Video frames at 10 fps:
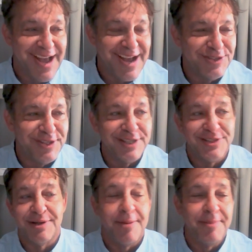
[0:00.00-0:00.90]
Actually,
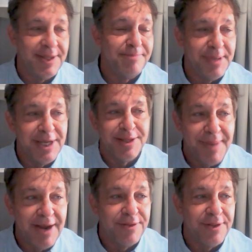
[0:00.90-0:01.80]
it's a I mean the being the
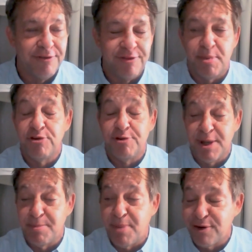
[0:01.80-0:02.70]
mayor there is supposed to
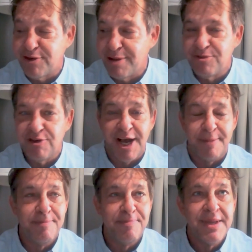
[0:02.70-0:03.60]
be a part time
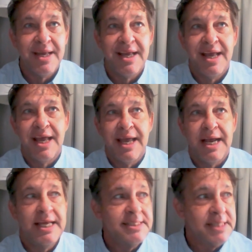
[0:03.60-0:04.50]
job,
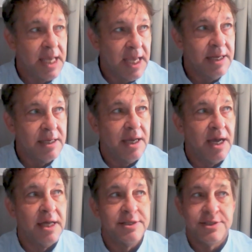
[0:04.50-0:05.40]
and he said
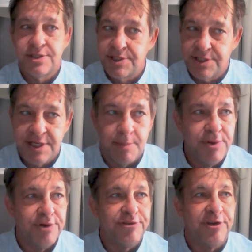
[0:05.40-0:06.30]
uh, this just a
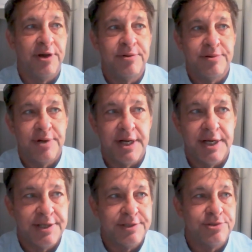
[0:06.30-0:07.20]
couple years ago,
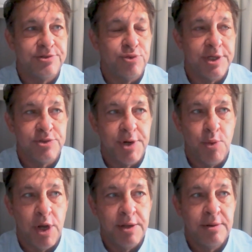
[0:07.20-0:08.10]
uh,
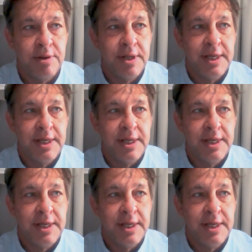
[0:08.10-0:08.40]
2021.